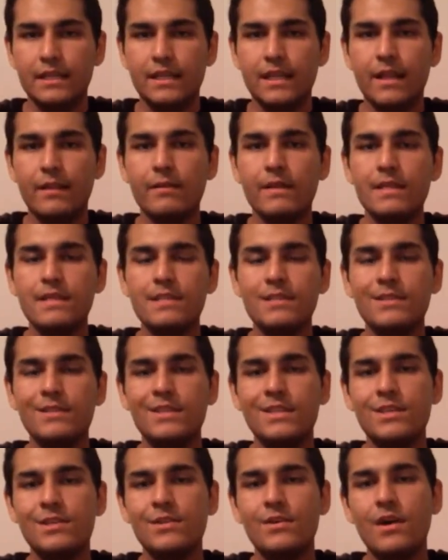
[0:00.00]
Now let's
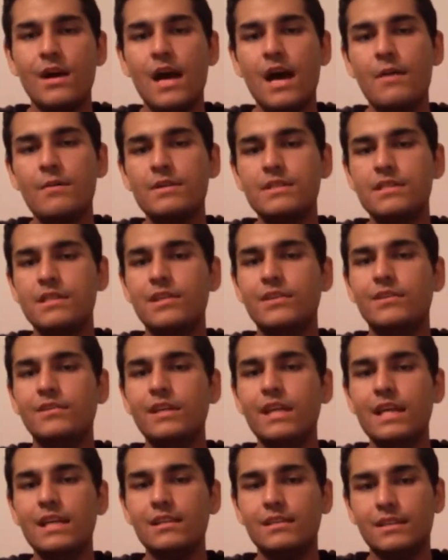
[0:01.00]
get to know how it's
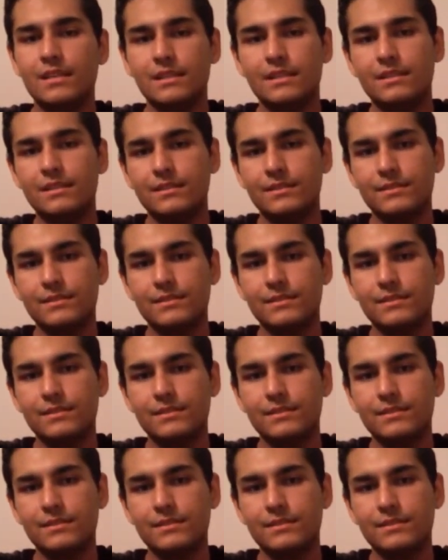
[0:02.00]
created.